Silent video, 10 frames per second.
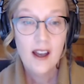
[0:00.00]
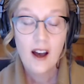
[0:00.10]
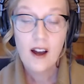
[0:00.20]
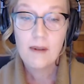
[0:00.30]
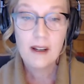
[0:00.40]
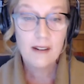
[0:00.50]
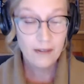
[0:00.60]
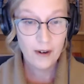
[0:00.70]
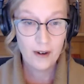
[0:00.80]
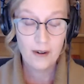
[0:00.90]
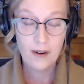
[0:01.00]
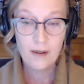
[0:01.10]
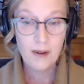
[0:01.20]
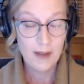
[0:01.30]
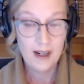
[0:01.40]
are written for
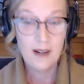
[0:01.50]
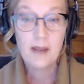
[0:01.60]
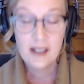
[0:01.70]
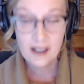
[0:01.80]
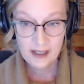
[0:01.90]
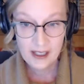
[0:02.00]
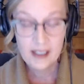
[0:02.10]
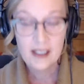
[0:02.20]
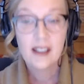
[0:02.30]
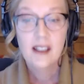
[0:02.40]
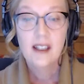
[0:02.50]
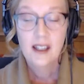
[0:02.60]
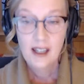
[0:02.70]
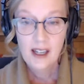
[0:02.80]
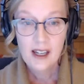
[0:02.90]
women and men alike.
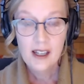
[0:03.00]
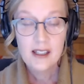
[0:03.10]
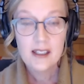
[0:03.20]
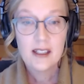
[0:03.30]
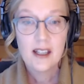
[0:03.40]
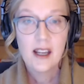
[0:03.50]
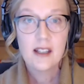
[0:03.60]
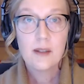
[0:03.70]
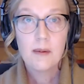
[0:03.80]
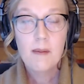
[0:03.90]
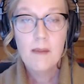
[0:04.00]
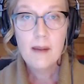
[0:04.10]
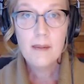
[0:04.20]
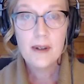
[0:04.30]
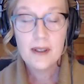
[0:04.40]
And to
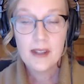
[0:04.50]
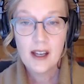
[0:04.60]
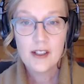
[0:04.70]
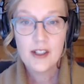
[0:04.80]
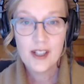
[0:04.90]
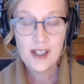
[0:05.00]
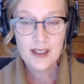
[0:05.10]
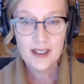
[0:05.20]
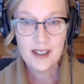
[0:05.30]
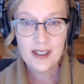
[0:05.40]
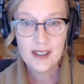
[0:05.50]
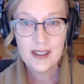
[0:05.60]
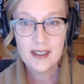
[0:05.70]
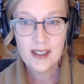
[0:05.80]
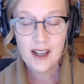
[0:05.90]
remember that
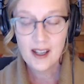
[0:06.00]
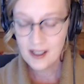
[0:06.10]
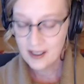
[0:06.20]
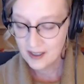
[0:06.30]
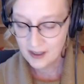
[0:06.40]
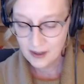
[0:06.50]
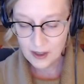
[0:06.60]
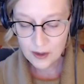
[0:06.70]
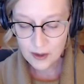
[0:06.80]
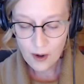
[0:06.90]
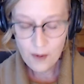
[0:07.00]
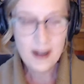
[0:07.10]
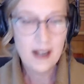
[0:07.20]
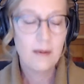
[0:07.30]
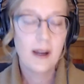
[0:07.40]
Jesus, in so
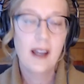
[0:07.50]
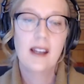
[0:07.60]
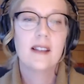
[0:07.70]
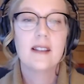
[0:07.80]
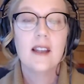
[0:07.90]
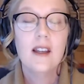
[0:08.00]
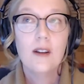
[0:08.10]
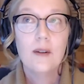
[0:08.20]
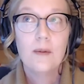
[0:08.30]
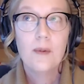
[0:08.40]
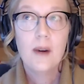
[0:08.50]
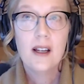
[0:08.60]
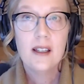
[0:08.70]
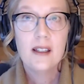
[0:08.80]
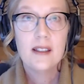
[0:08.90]
many ways,
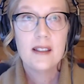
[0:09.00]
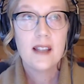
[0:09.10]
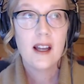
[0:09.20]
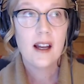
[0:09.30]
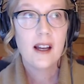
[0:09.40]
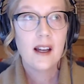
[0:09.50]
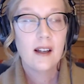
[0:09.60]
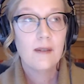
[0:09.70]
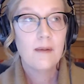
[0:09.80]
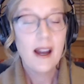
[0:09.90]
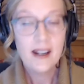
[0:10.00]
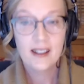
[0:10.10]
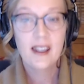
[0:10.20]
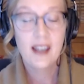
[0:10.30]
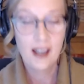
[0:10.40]
was
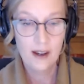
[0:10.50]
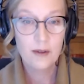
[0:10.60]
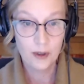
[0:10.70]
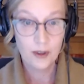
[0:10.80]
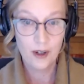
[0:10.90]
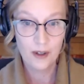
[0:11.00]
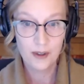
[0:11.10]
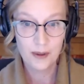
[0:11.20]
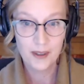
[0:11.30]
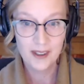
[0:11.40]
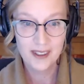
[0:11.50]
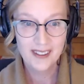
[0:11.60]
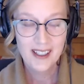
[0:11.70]
radically countercultural.